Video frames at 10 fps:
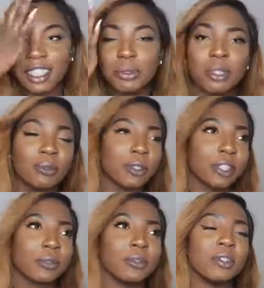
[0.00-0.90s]
This one is
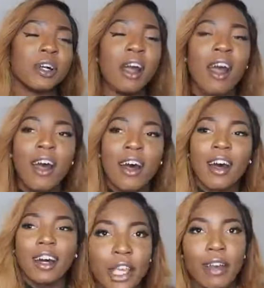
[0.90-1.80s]
pretty cool.
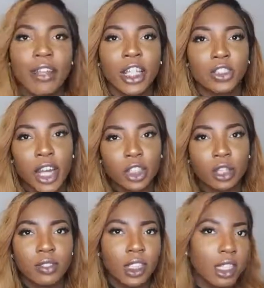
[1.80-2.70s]
You have like scratch
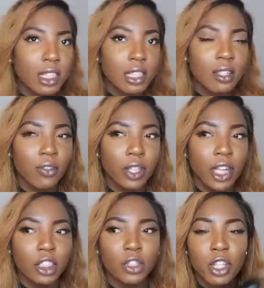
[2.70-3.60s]
off tickets and stuff like
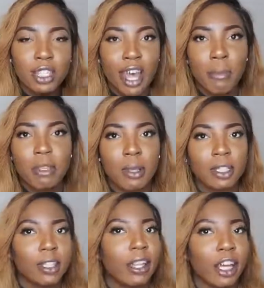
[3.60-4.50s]
that, so this app is
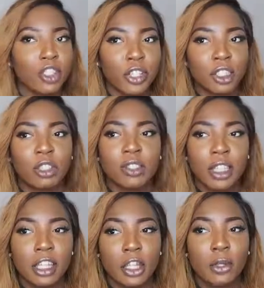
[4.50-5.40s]
basically like a scratch off
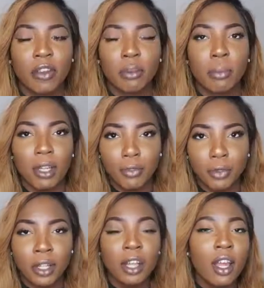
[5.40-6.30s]
ticket that you don't have to pay
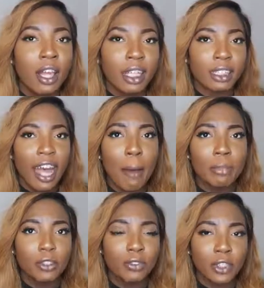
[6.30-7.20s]
for because the
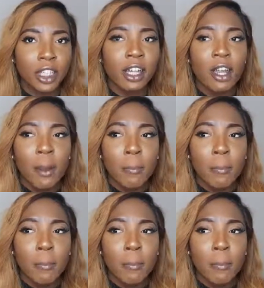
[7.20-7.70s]
app is free.